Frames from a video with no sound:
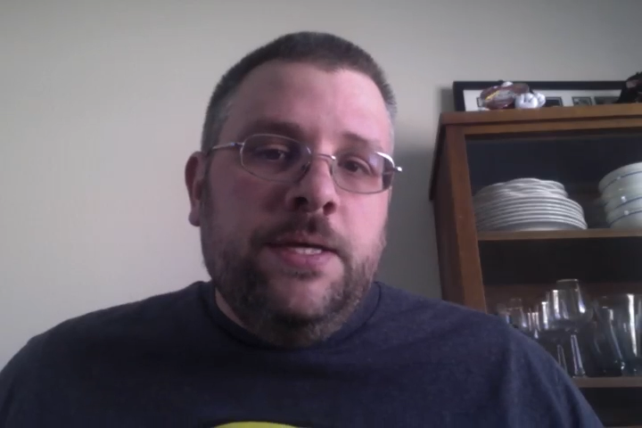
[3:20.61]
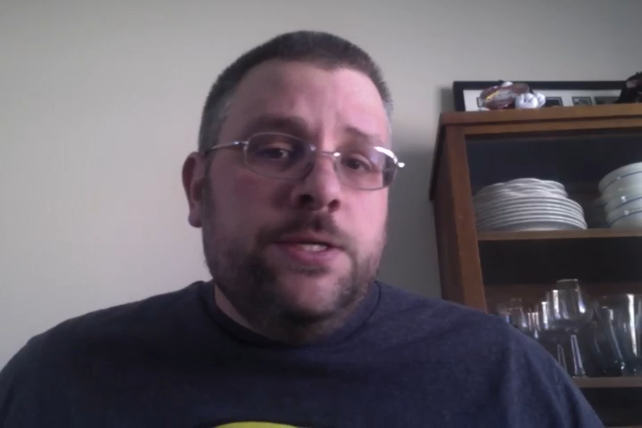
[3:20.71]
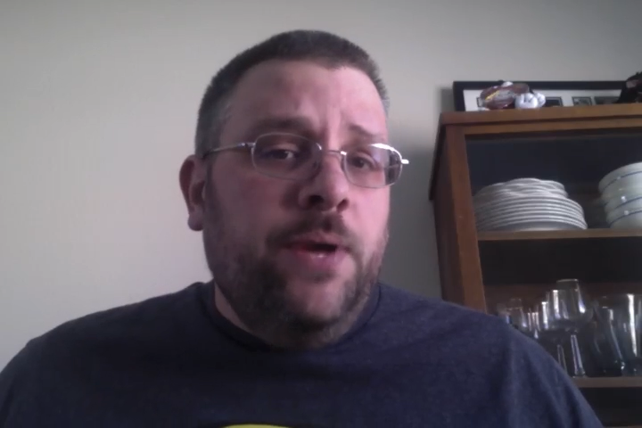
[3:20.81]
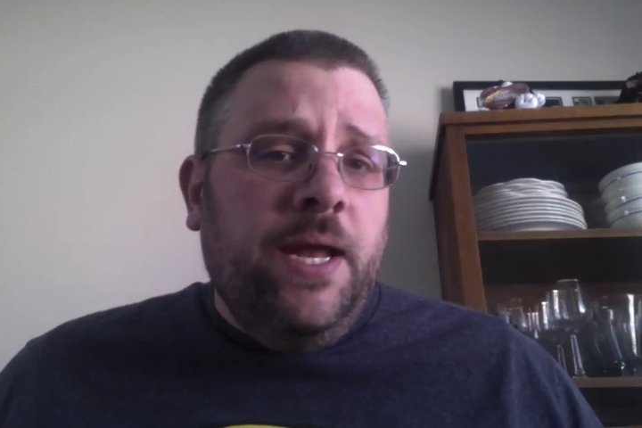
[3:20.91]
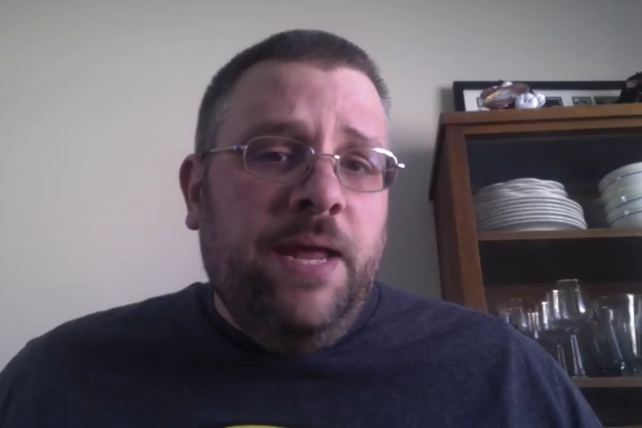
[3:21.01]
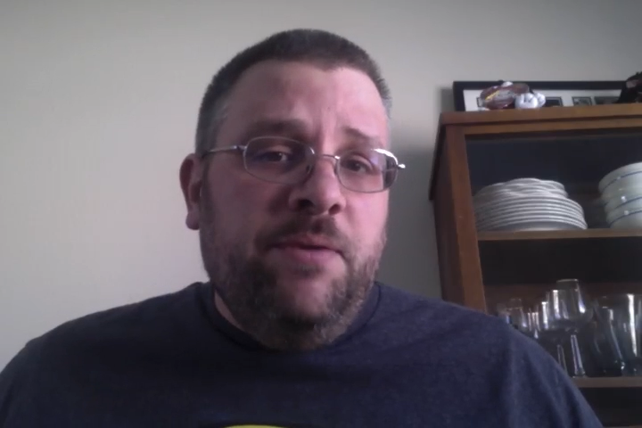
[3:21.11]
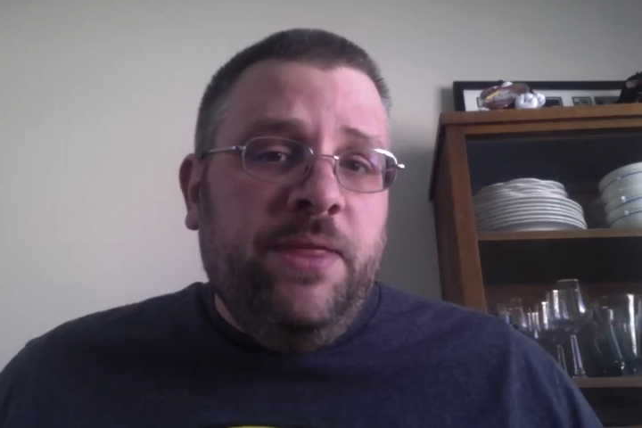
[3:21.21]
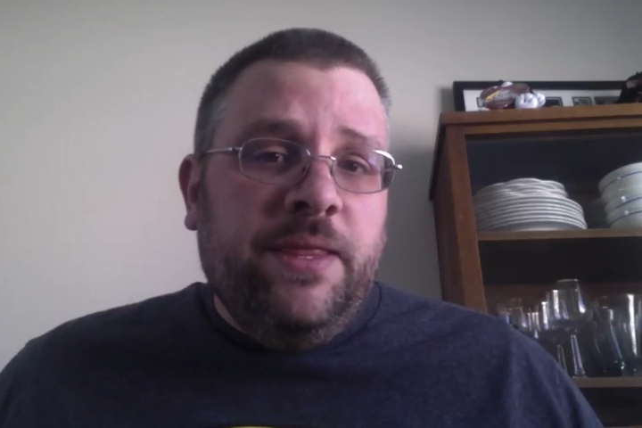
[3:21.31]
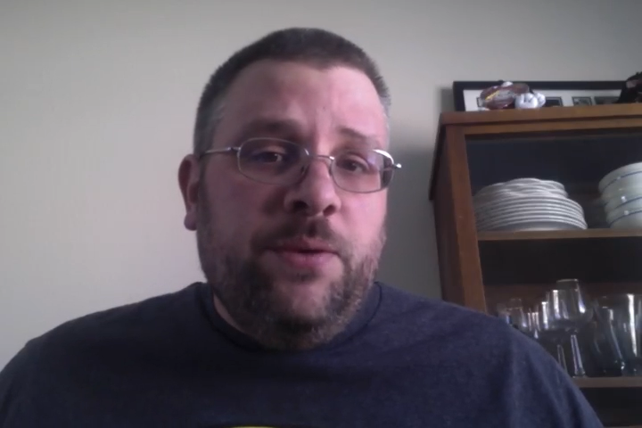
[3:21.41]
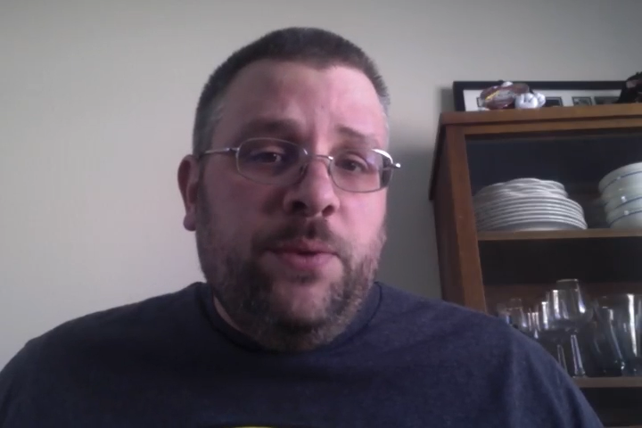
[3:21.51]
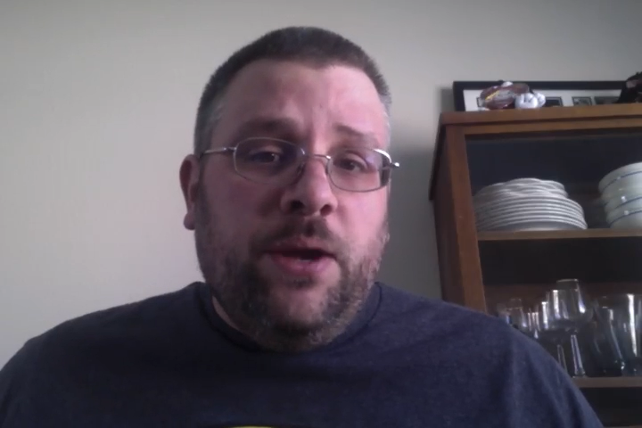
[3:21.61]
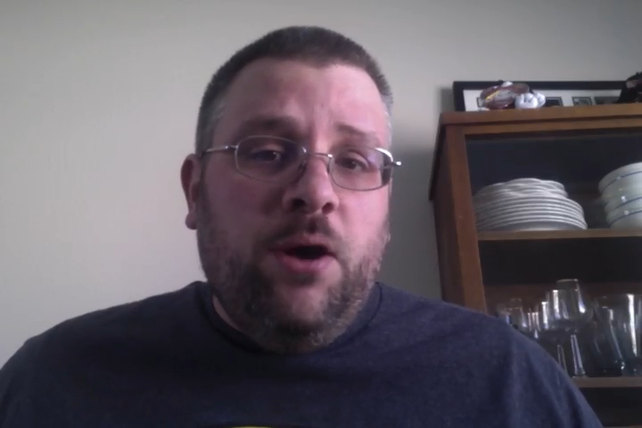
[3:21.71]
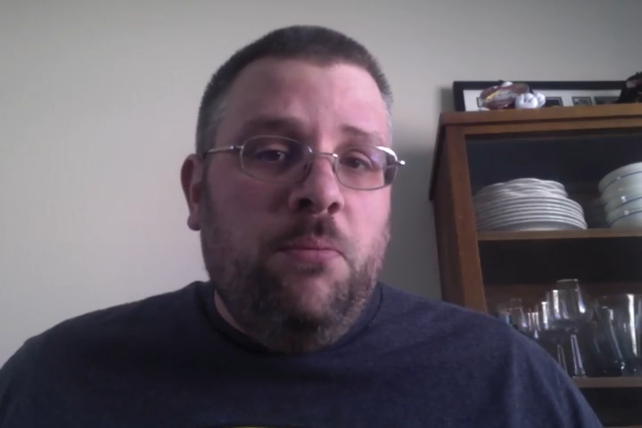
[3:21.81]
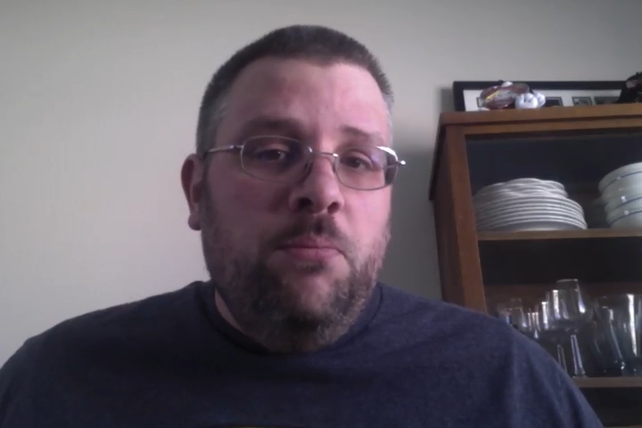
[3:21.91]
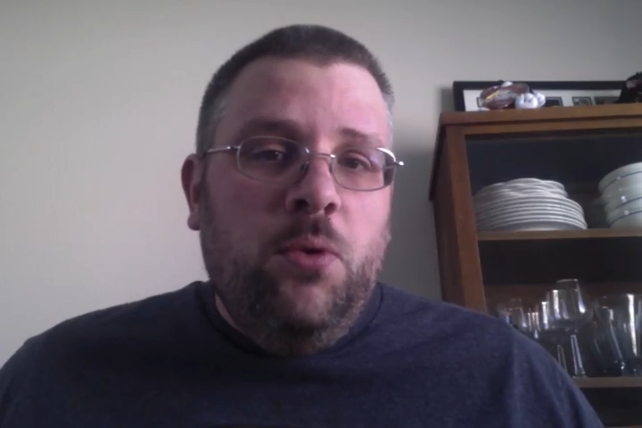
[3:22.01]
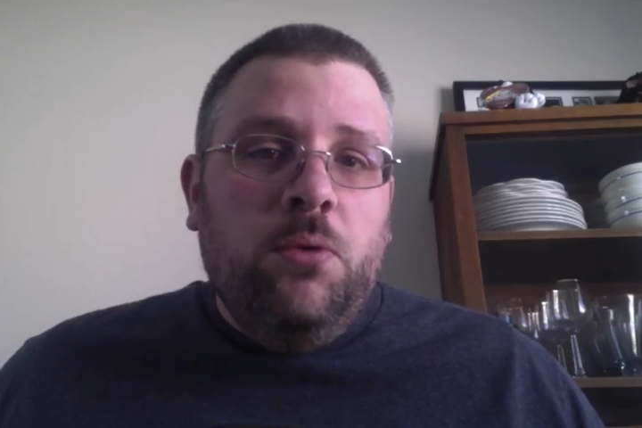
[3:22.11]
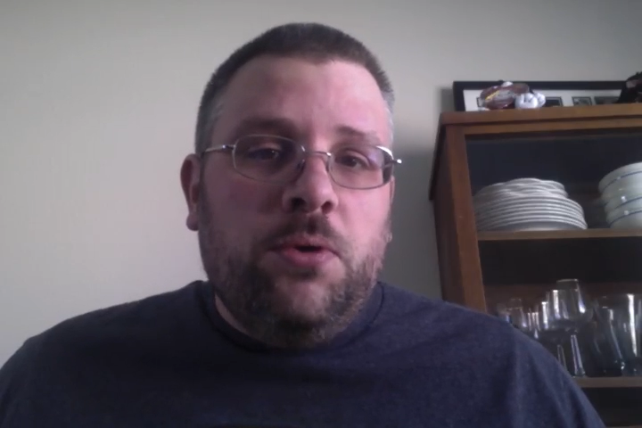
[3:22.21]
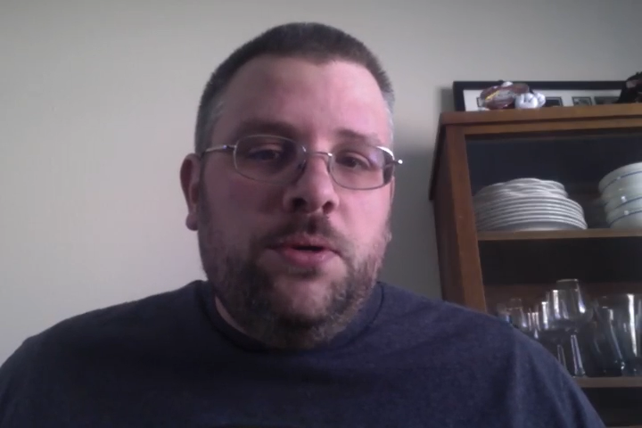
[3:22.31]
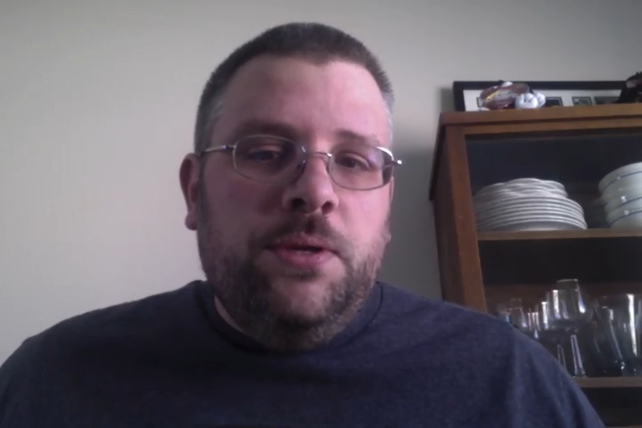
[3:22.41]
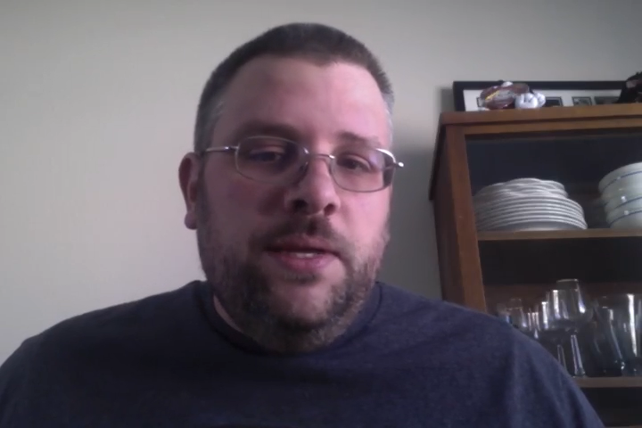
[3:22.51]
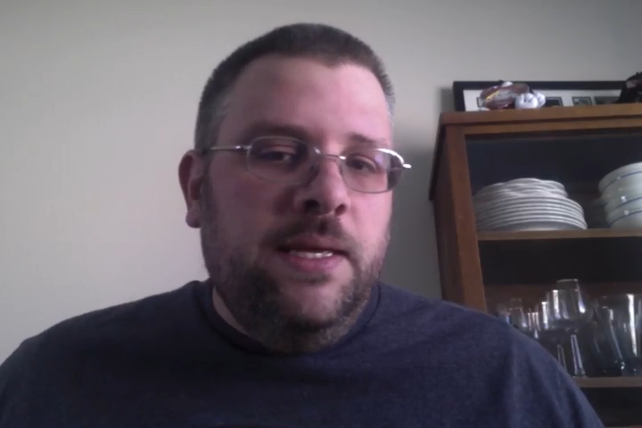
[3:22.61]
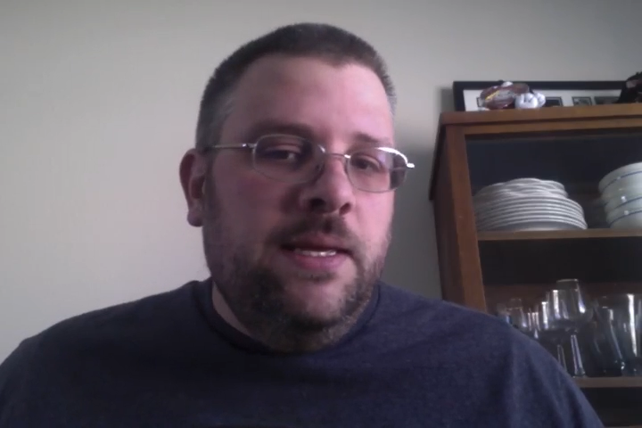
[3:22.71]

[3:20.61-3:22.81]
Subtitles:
So not everything that we call moral